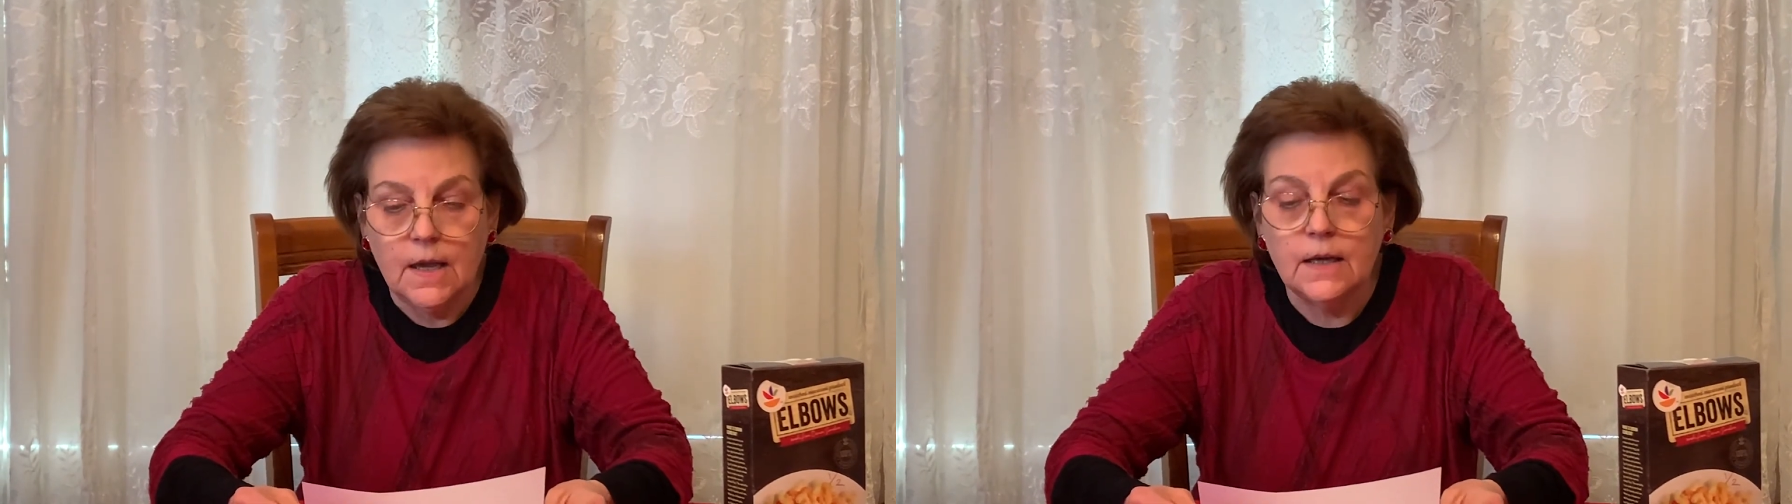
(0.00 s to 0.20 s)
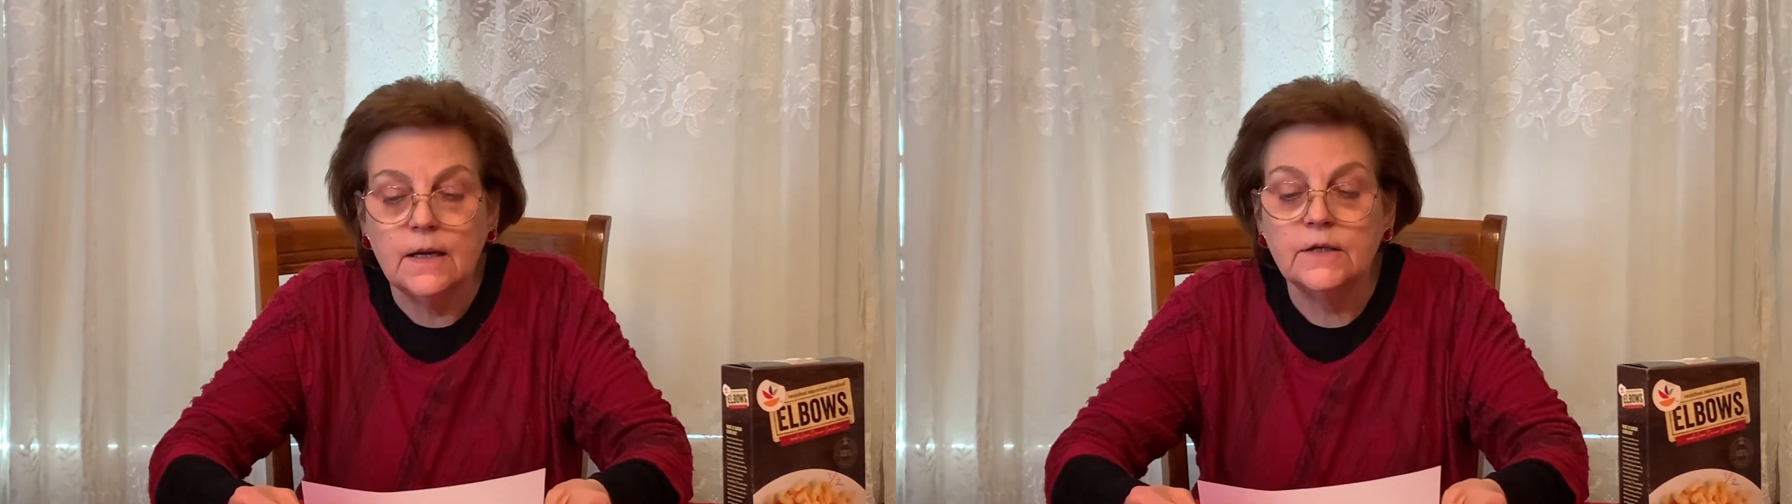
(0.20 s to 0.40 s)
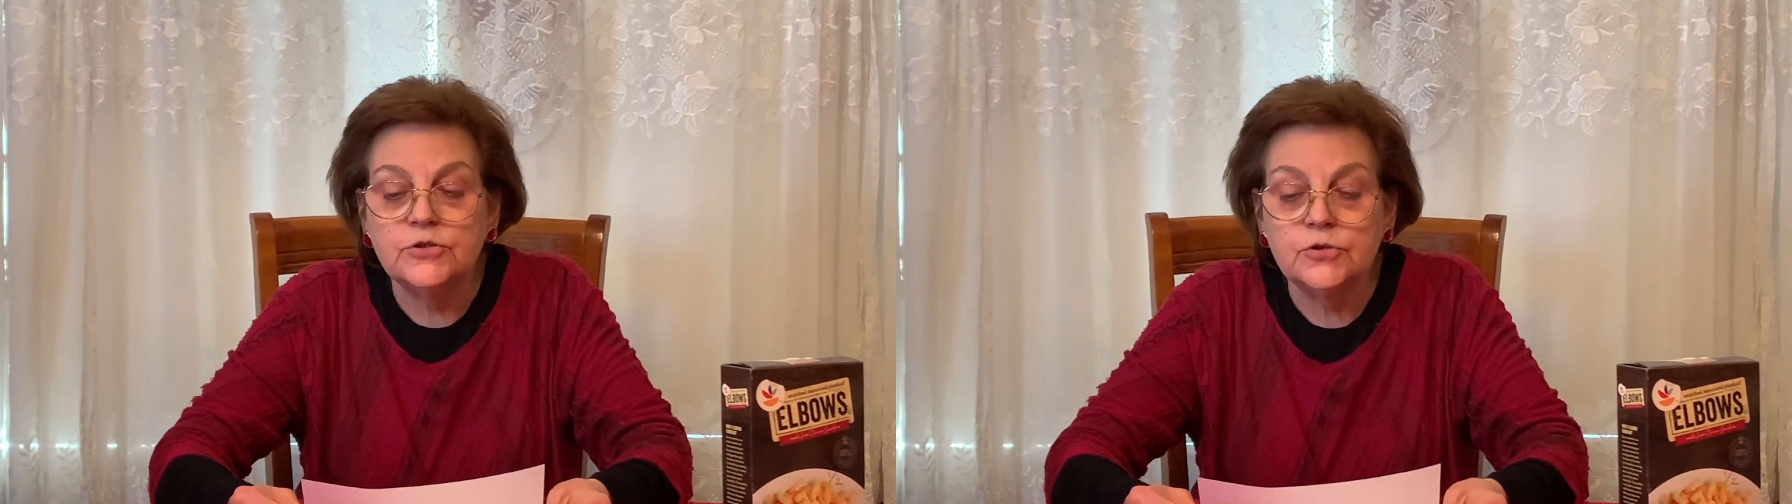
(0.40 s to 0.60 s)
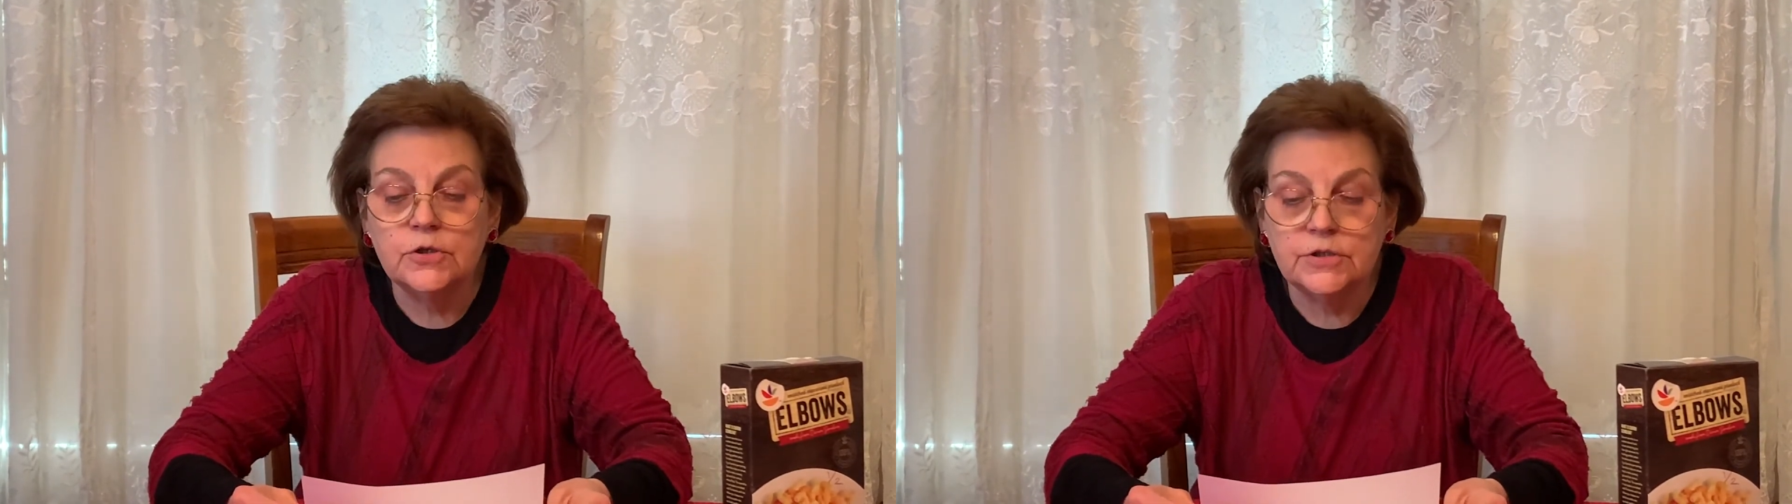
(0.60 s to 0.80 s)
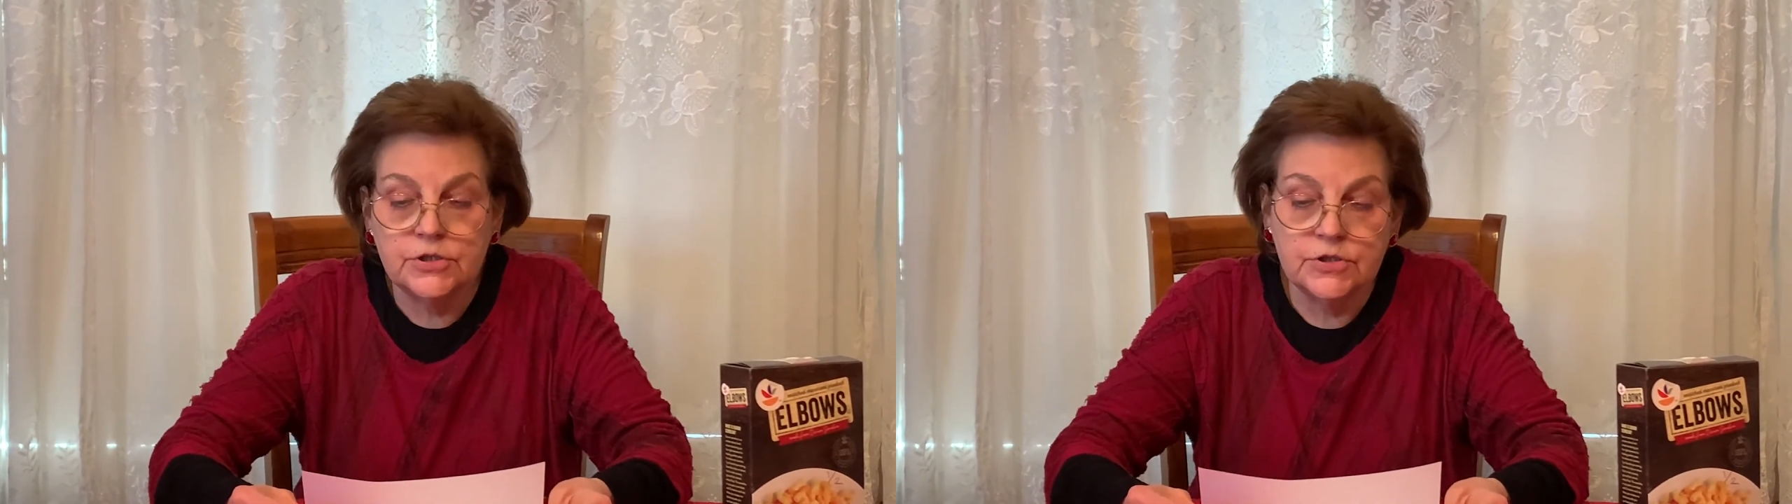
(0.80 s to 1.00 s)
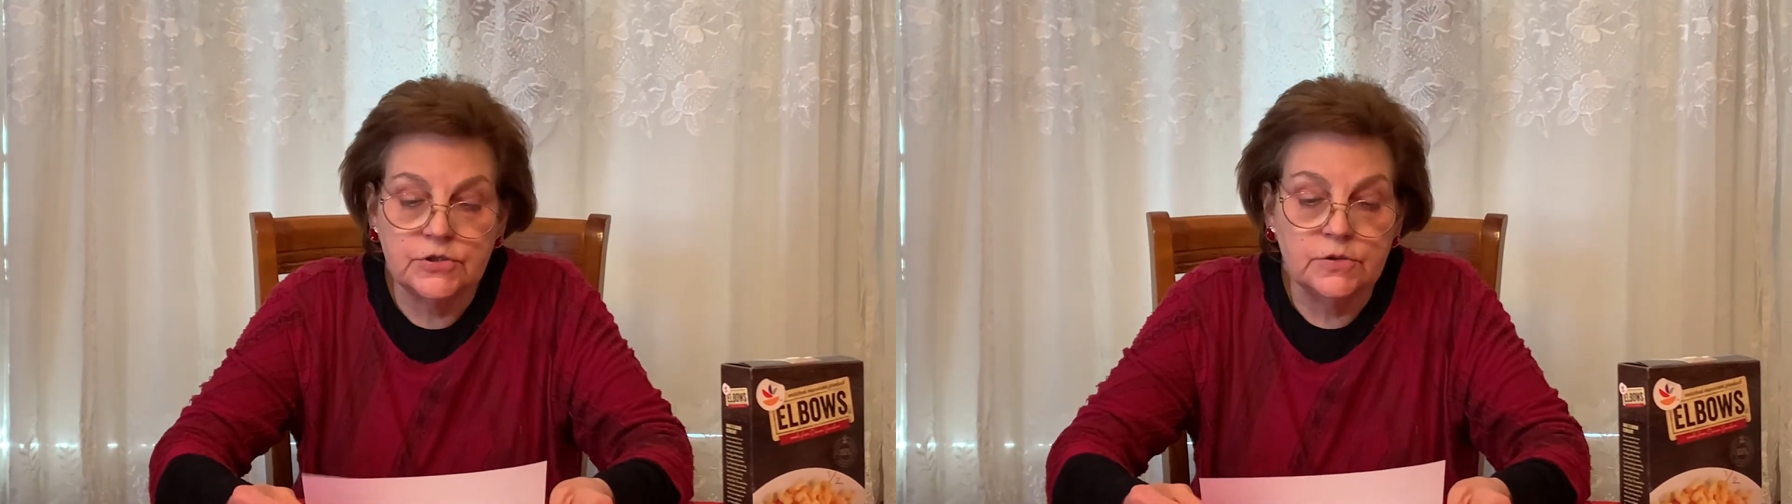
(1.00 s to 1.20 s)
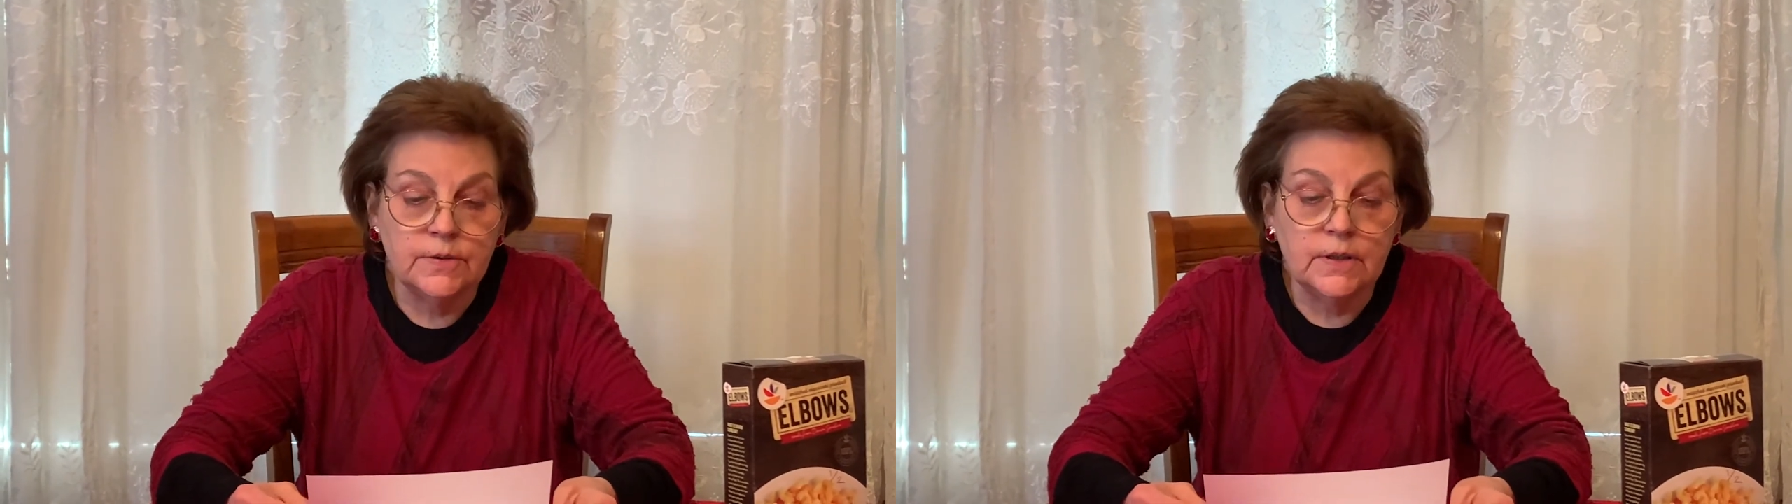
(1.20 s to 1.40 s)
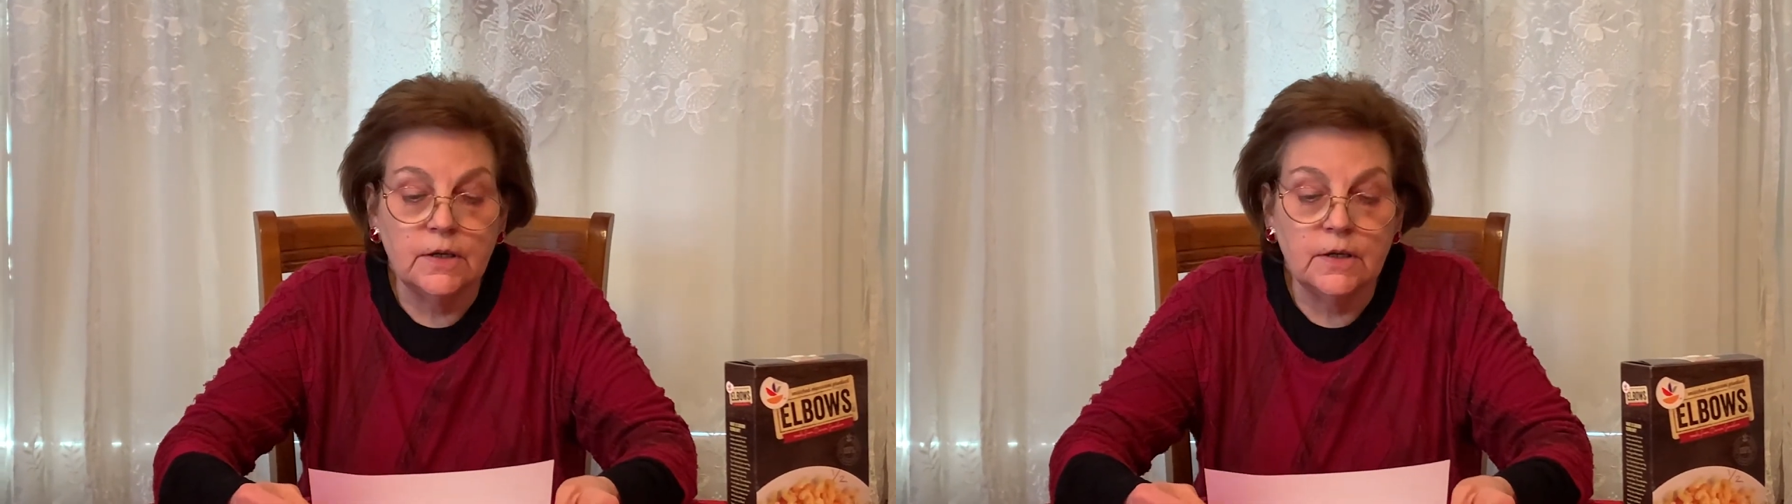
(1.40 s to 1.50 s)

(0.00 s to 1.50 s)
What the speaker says: and our church is doing